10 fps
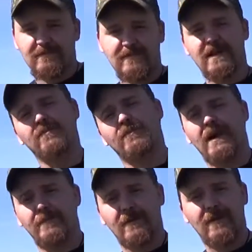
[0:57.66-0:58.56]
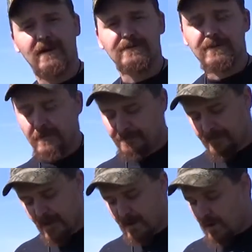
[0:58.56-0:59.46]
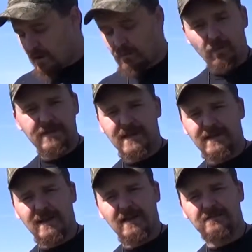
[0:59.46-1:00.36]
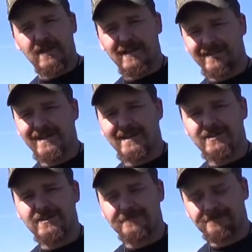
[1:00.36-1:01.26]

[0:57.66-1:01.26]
Neighbor popping rounds. But we take knives like this